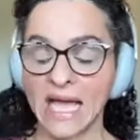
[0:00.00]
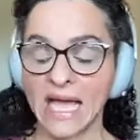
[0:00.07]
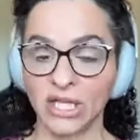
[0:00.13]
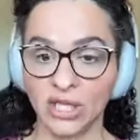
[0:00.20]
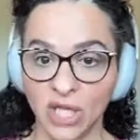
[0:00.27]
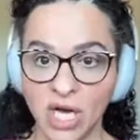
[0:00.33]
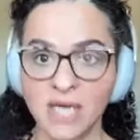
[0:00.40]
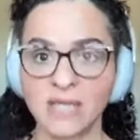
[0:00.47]

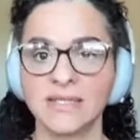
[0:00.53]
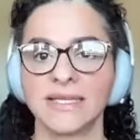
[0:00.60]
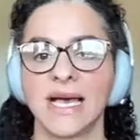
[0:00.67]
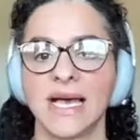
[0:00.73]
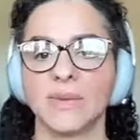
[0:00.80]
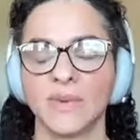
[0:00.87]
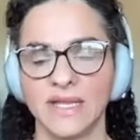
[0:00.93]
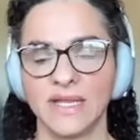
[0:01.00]

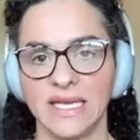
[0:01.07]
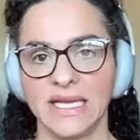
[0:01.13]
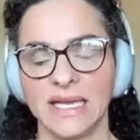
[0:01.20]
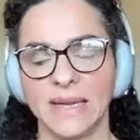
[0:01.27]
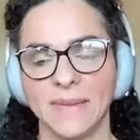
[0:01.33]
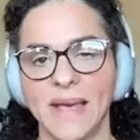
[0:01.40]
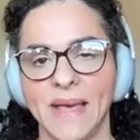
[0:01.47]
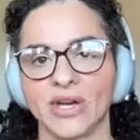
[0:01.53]
alongside with
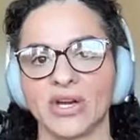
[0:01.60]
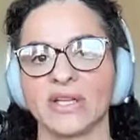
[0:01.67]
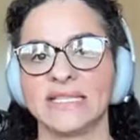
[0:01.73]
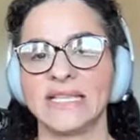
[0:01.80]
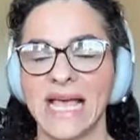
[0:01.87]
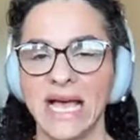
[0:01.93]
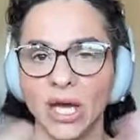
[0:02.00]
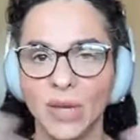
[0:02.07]
eating better
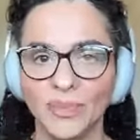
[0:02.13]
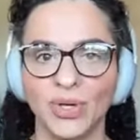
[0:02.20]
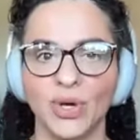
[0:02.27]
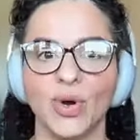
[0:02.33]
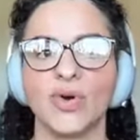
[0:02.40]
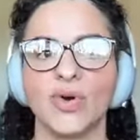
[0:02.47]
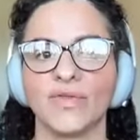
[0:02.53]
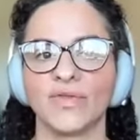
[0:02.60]
to help you
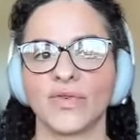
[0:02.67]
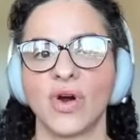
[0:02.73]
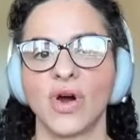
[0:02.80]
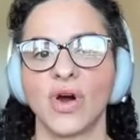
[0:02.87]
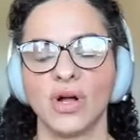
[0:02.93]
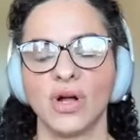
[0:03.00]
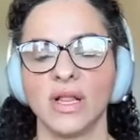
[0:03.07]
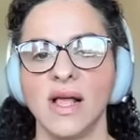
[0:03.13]

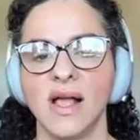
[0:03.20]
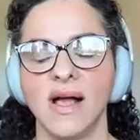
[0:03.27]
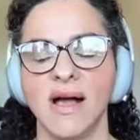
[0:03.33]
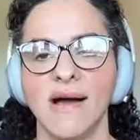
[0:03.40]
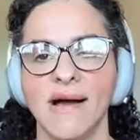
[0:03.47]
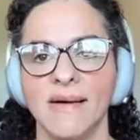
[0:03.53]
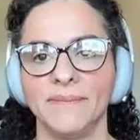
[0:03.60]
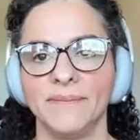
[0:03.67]
overall,
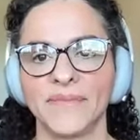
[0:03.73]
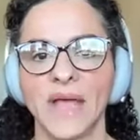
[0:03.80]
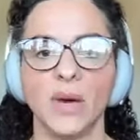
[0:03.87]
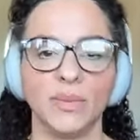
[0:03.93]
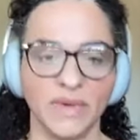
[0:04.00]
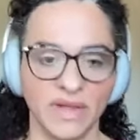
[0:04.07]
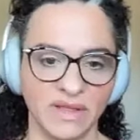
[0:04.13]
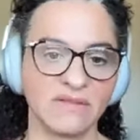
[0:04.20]

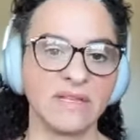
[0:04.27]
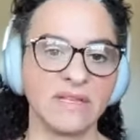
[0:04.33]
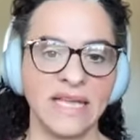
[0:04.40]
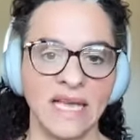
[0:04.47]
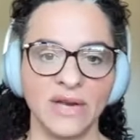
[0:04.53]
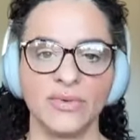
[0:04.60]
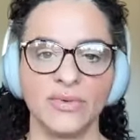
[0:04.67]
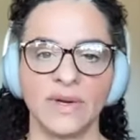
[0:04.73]
help with
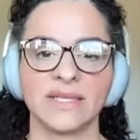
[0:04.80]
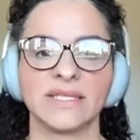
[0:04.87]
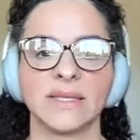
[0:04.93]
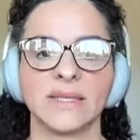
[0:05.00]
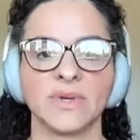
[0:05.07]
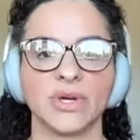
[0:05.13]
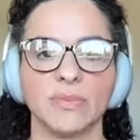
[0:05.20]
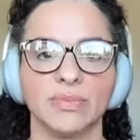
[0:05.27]
getting rid of
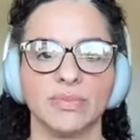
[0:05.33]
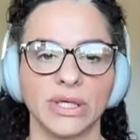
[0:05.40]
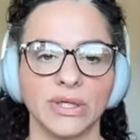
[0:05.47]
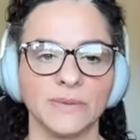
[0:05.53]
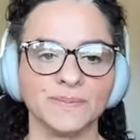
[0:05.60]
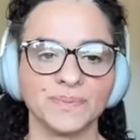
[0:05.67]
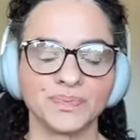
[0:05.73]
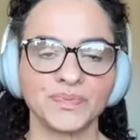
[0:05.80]
some of your
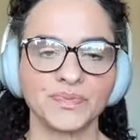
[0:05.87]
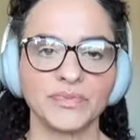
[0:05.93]
bloat.